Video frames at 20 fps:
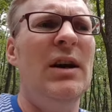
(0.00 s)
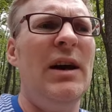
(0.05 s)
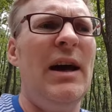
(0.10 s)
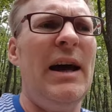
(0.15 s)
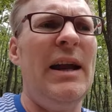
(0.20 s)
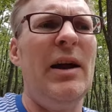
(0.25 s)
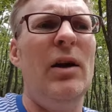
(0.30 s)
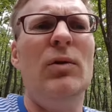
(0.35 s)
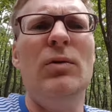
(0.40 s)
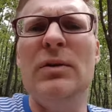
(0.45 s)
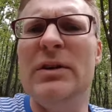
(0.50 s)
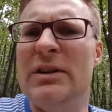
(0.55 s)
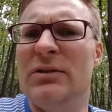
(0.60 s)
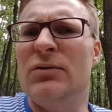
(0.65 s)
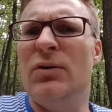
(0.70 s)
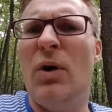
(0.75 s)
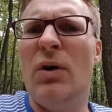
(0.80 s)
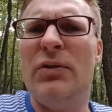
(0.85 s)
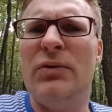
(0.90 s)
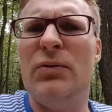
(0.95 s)
and I only
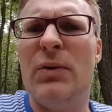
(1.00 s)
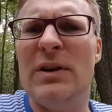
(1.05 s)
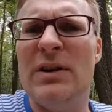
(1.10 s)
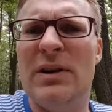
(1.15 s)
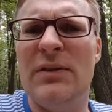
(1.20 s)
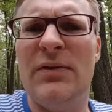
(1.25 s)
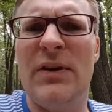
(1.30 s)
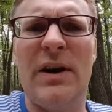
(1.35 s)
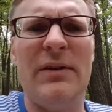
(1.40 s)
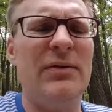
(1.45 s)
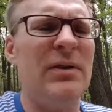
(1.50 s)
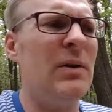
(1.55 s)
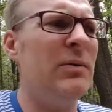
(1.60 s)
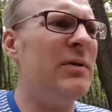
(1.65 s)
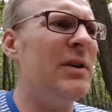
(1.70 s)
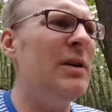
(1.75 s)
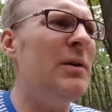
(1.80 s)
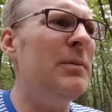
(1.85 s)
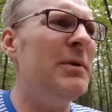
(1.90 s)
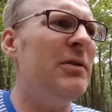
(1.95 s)
drove
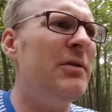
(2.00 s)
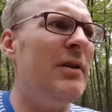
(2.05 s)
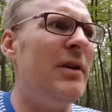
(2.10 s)
25,000 kilometers.